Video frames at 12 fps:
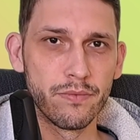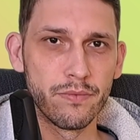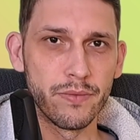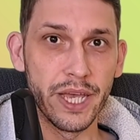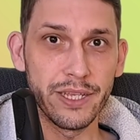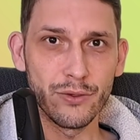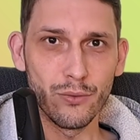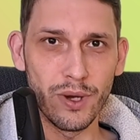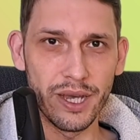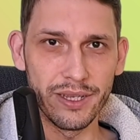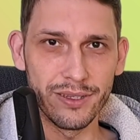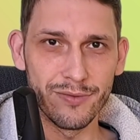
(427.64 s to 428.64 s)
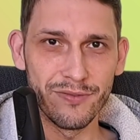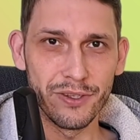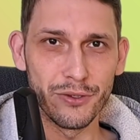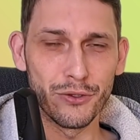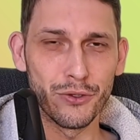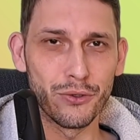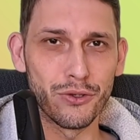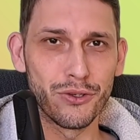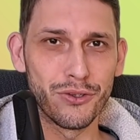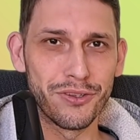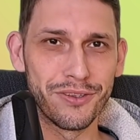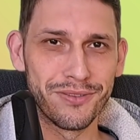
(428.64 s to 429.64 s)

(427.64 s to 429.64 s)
That's why it feels so good.